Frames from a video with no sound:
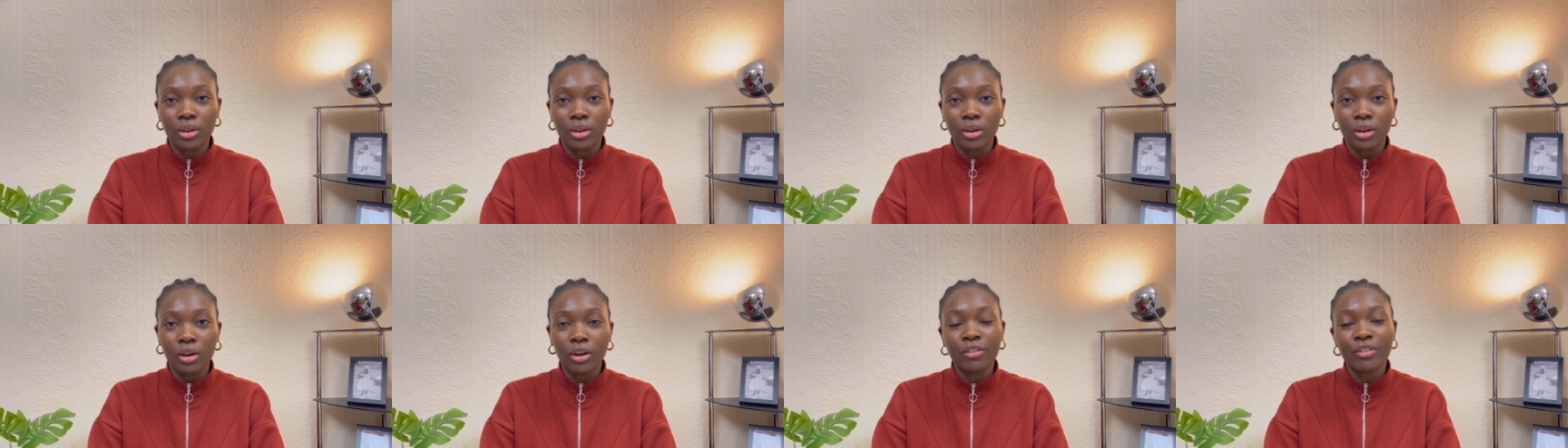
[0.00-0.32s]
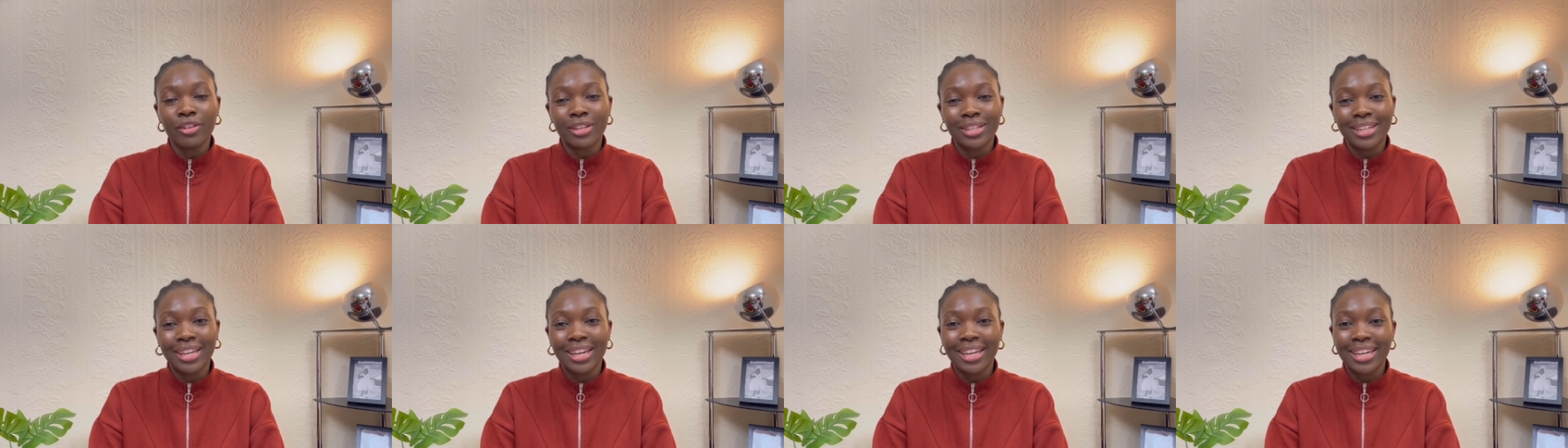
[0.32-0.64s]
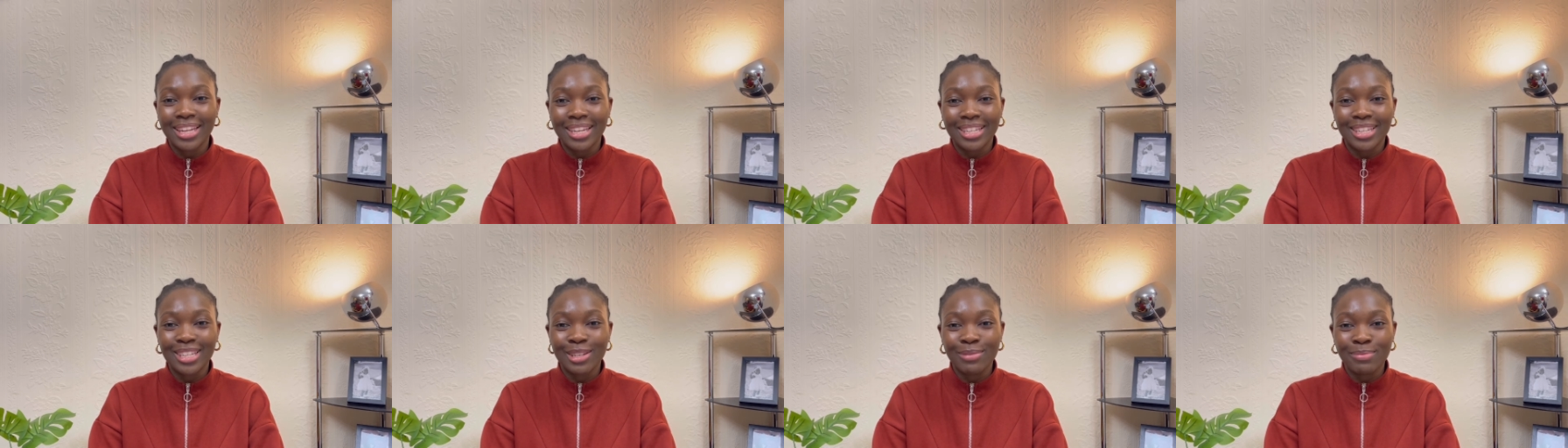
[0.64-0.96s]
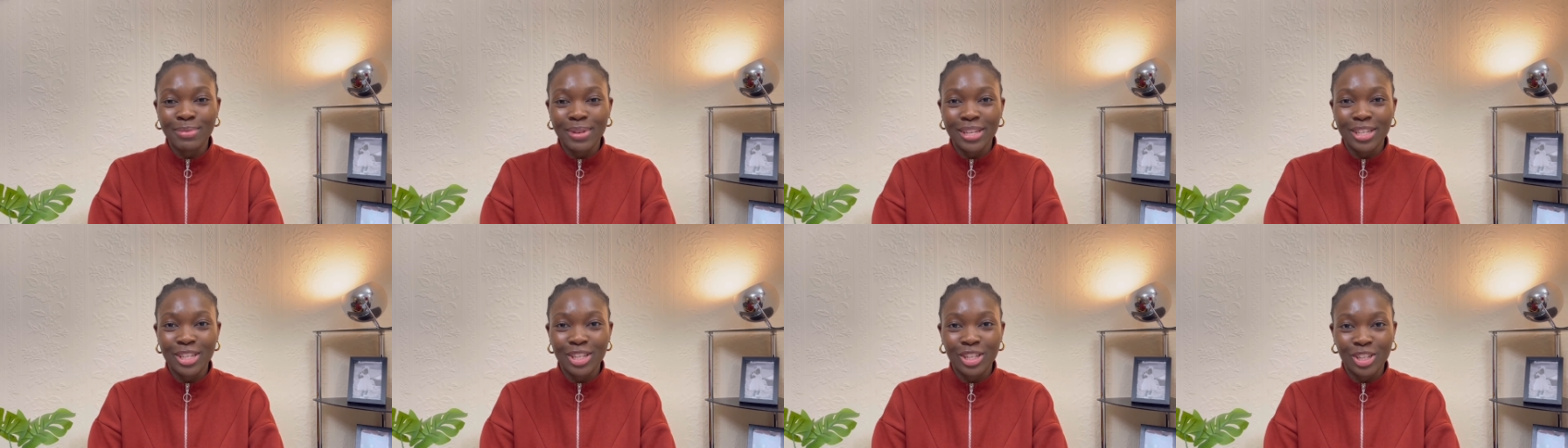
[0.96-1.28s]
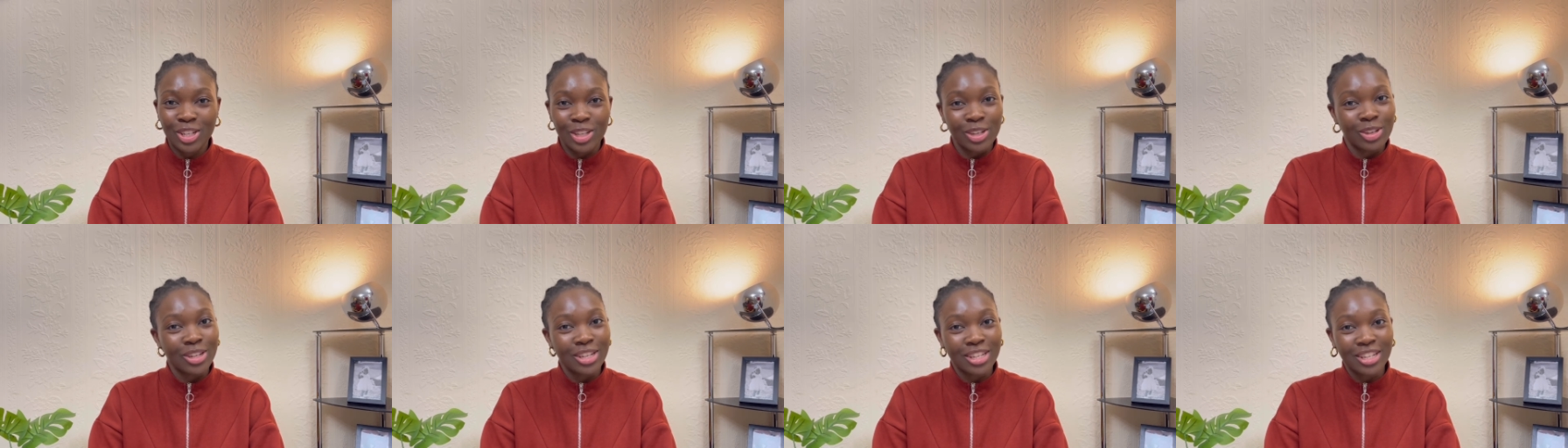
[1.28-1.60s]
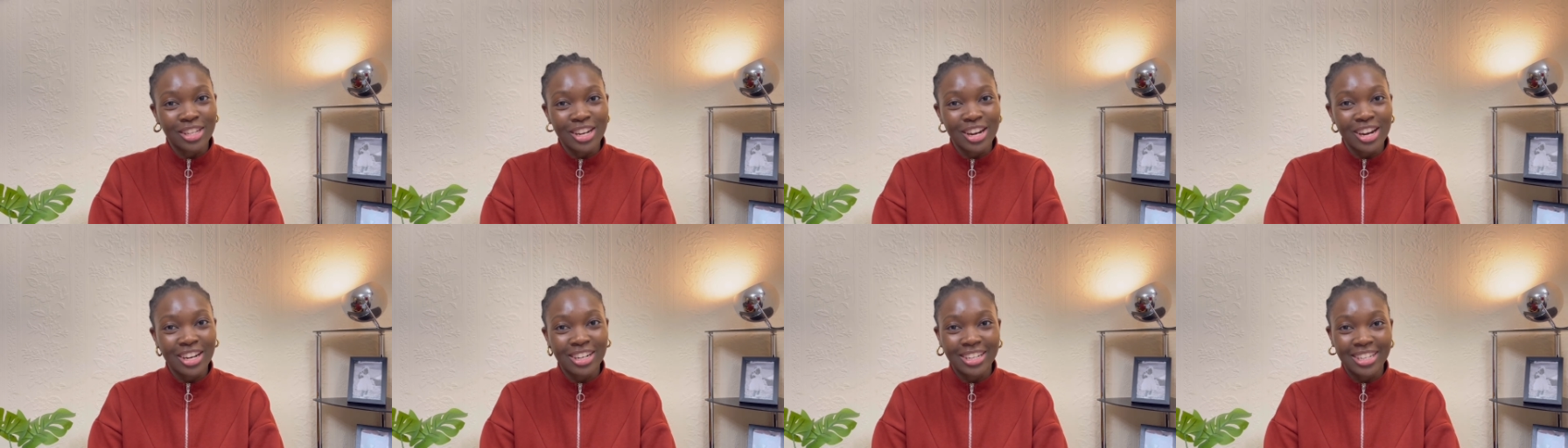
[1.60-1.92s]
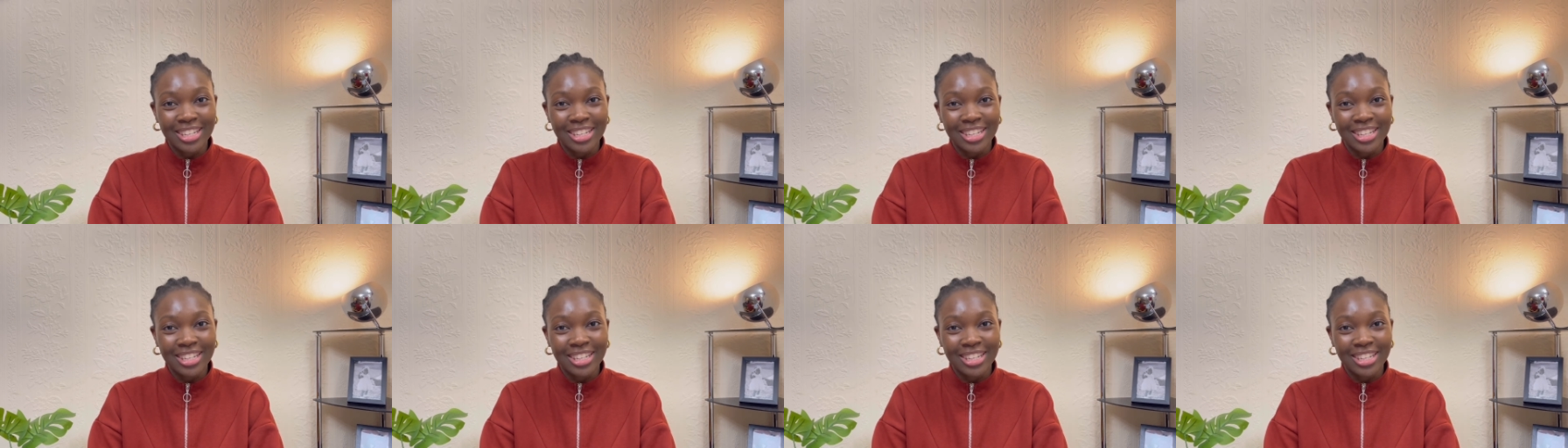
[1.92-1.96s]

obviously it needs to be to a certain